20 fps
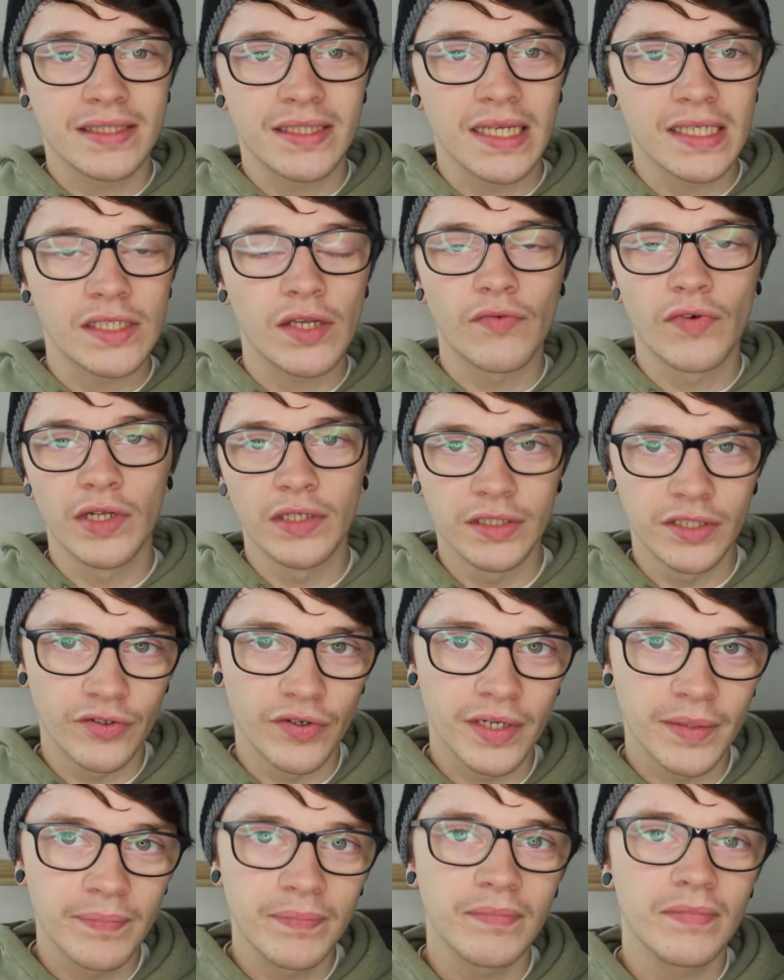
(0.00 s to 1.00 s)
it's a real
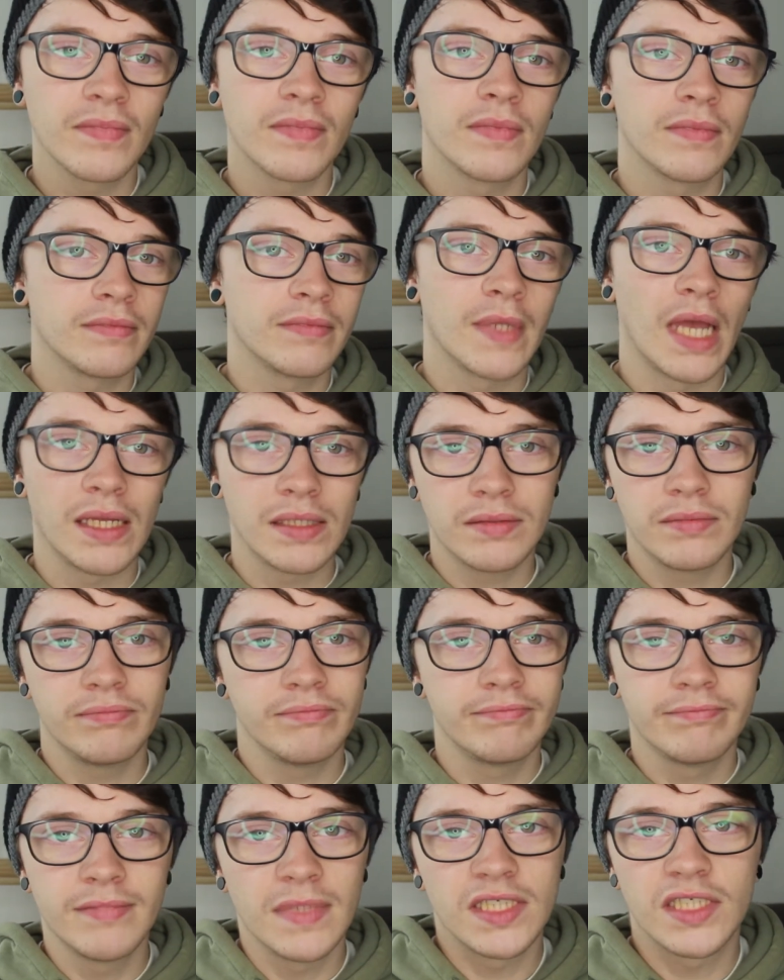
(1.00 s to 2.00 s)
degree.
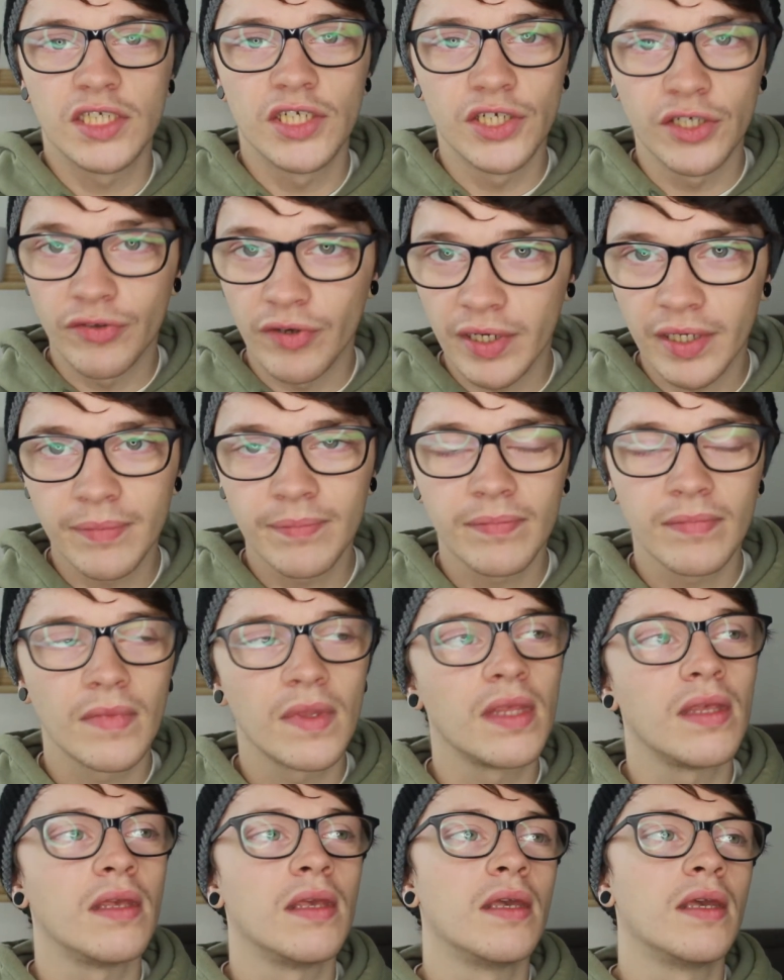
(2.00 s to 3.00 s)
It's a degree.
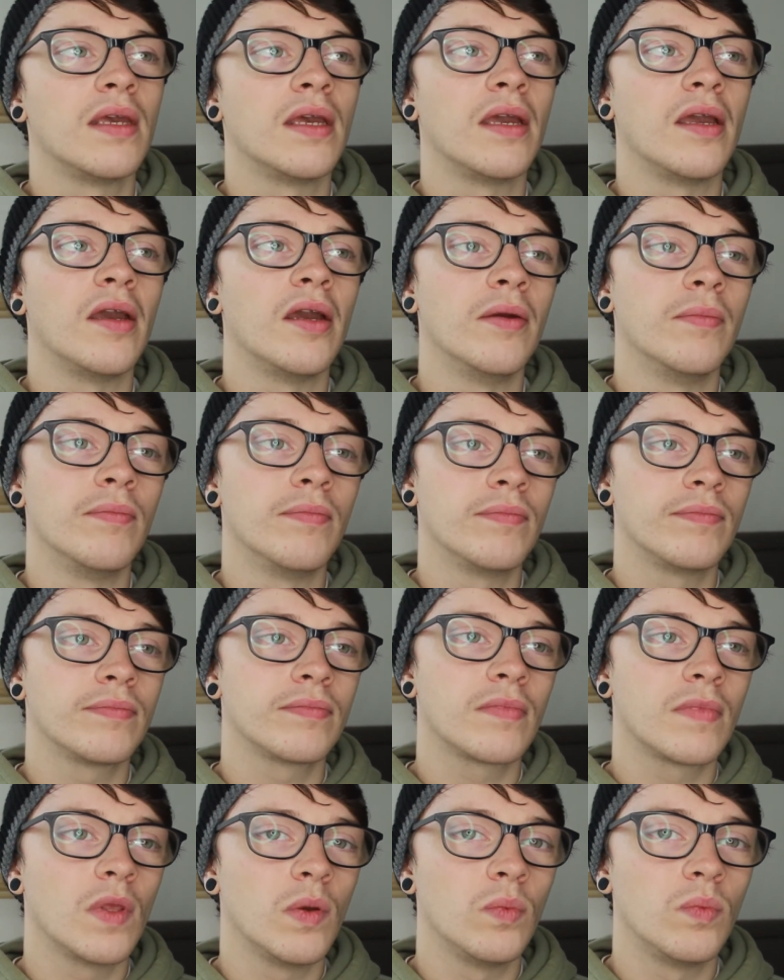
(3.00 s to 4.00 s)

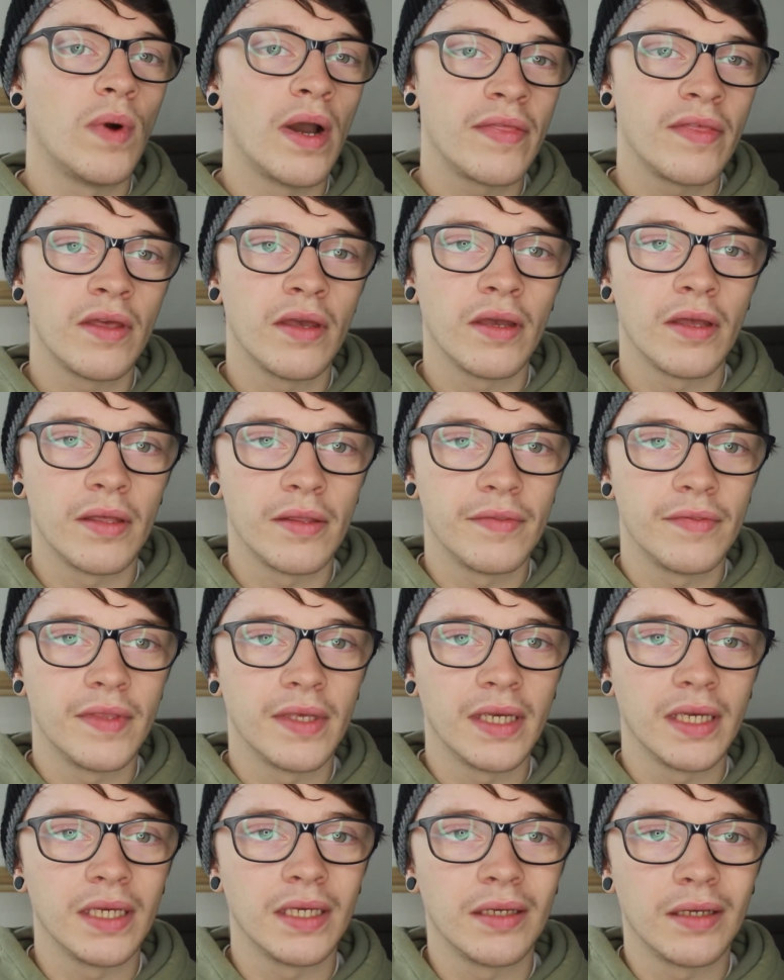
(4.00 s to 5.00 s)
Whether
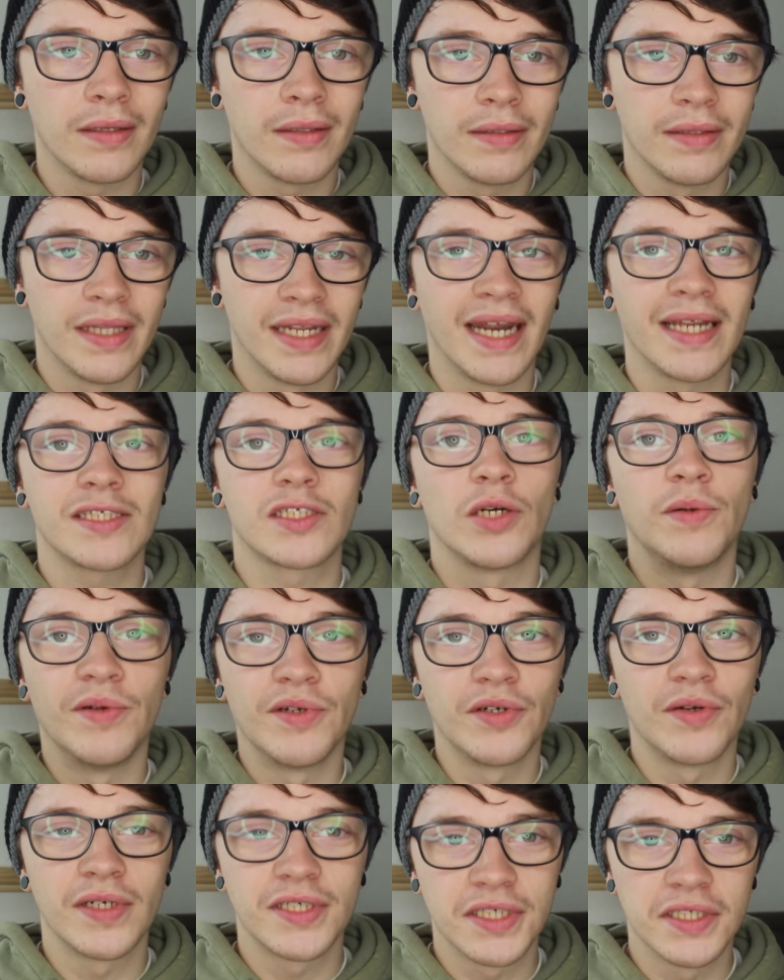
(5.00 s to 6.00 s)
the next common
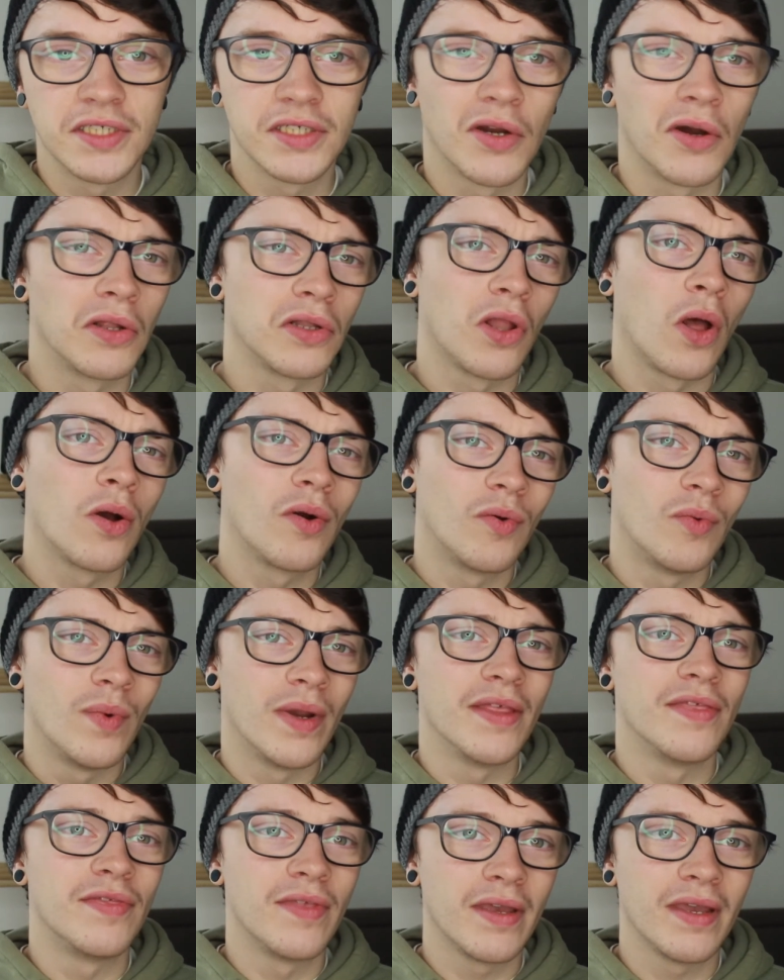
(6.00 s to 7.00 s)
question to go along
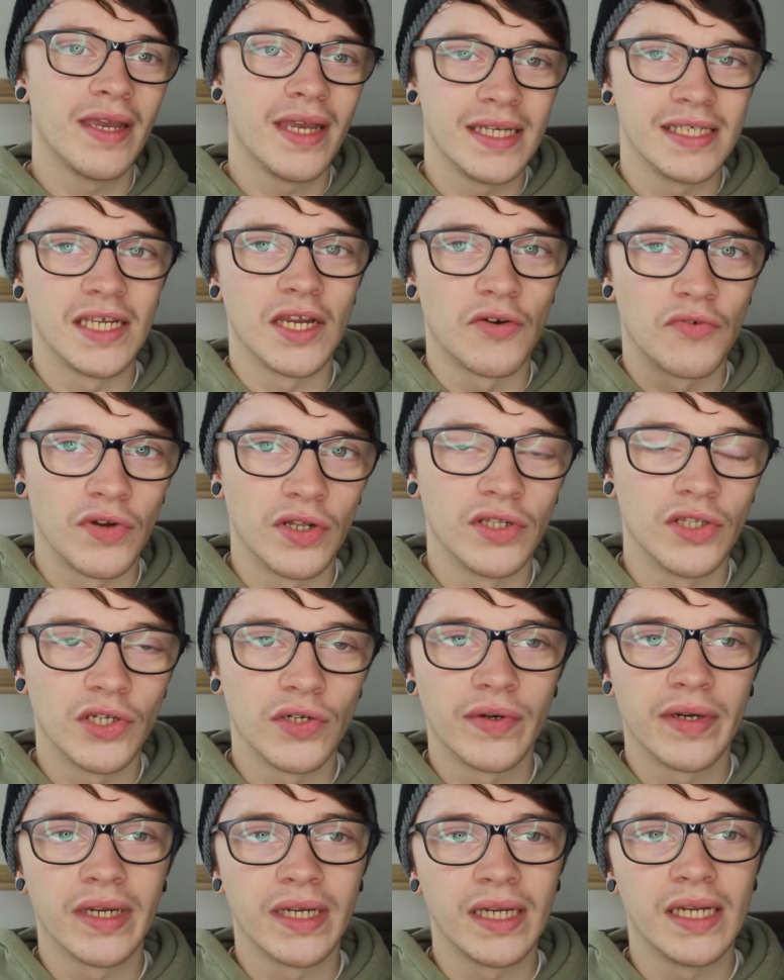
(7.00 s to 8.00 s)
with is it a real
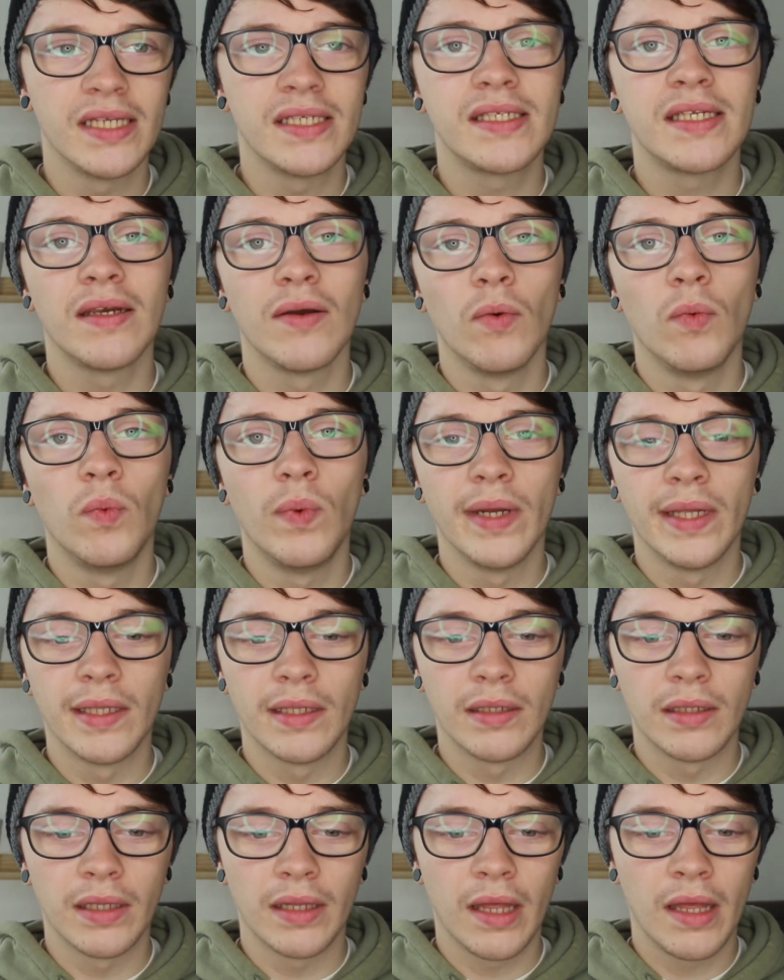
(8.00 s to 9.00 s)
degree is,
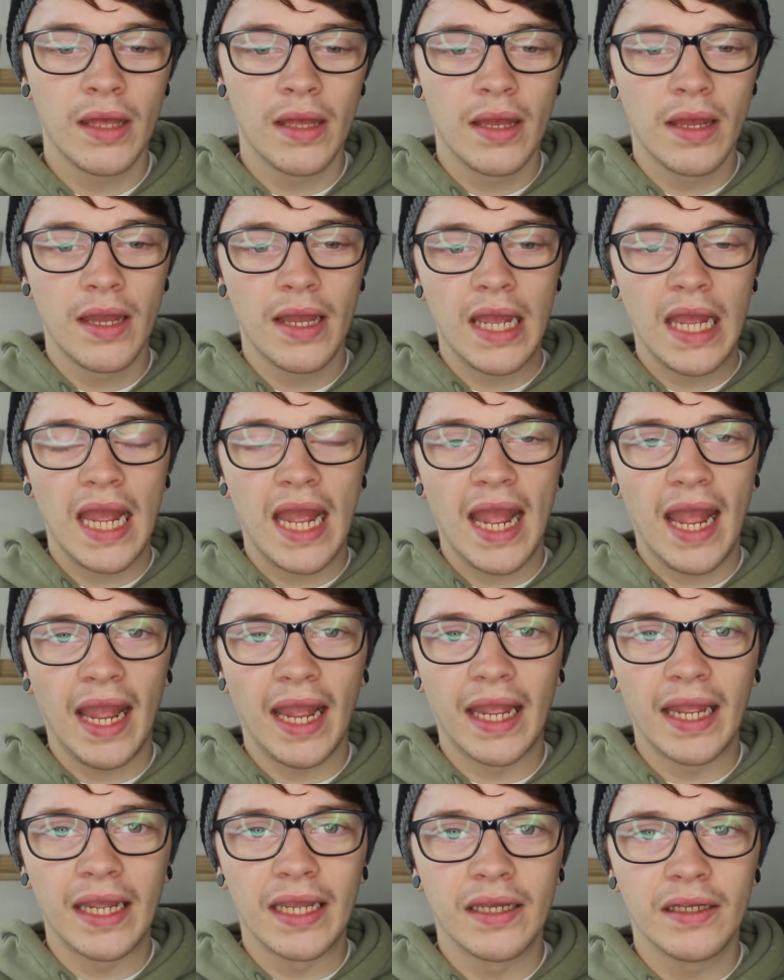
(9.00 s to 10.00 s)
will
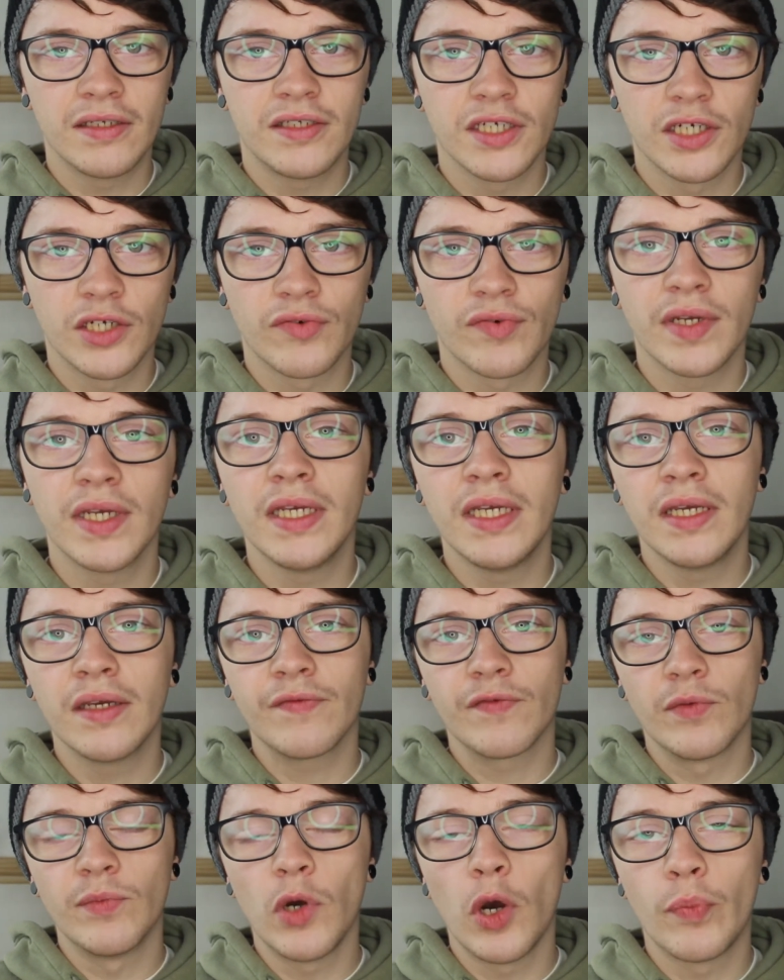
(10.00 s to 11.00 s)
a degree
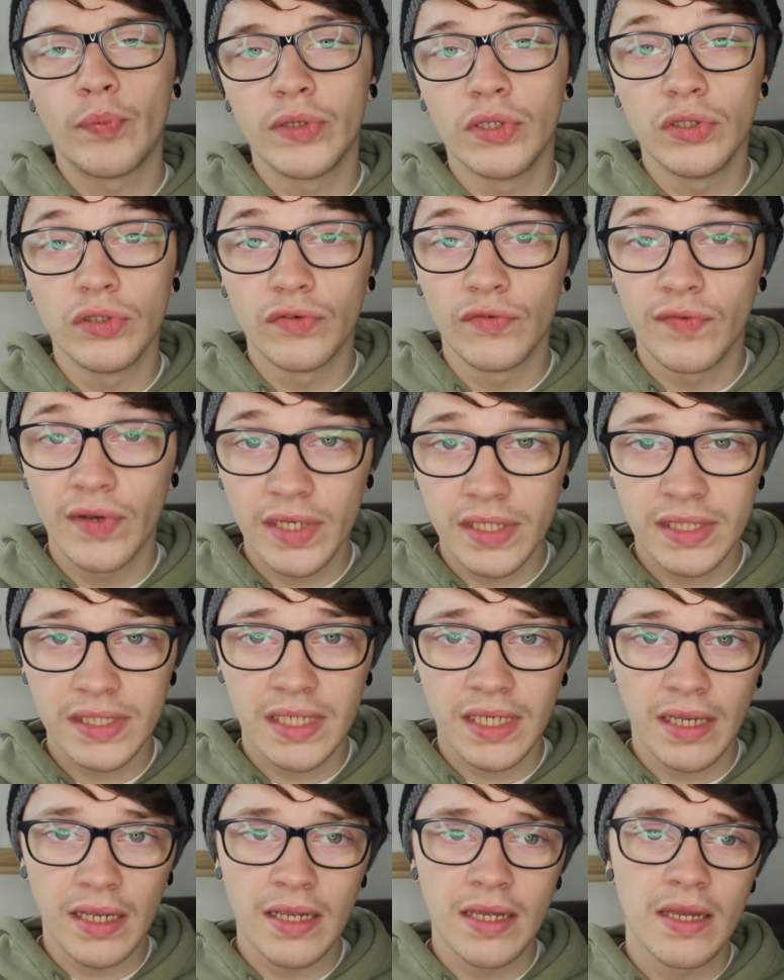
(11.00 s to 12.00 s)
from Open
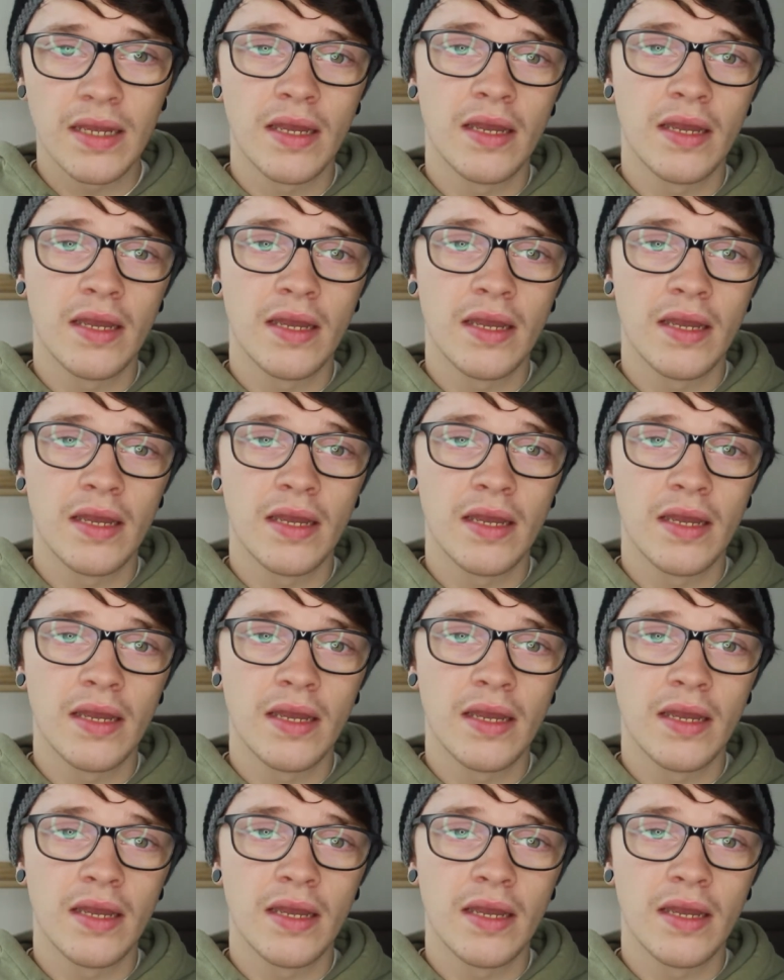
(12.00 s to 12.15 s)
University